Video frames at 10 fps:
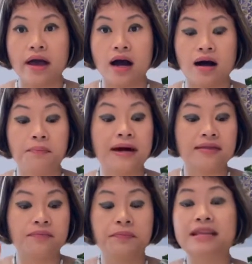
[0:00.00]

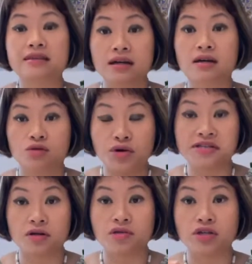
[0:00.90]
but the
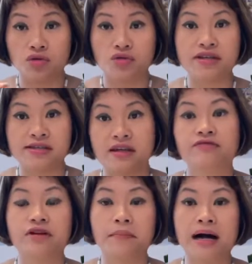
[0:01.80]
crystals you
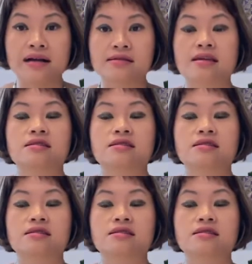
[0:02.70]
receive from us